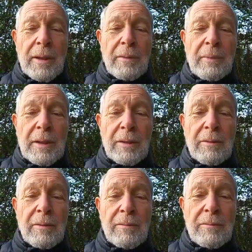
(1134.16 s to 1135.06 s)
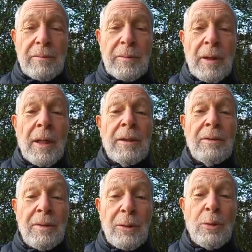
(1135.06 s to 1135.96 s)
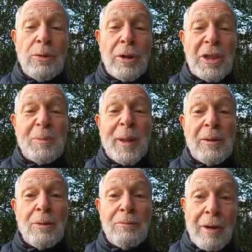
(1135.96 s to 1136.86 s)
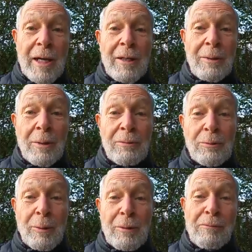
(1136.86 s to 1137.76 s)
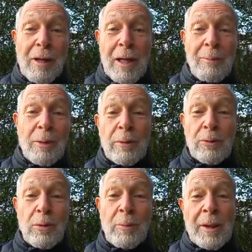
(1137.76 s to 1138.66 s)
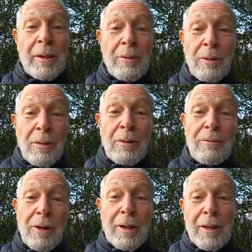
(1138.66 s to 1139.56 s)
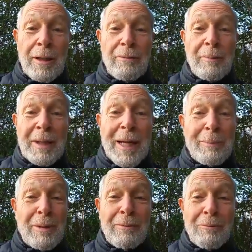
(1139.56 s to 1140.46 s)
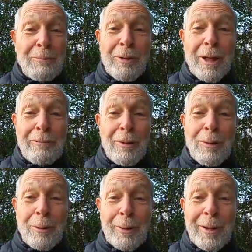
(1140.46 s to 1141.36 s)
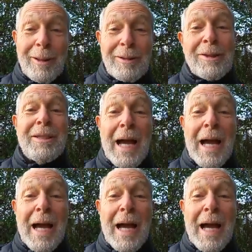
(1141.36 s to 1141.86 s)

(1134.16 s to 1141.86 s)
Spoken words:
but not that you should expect you'll find your twin flame or your soulmate and you'll fall in love and be happy forever. No, just the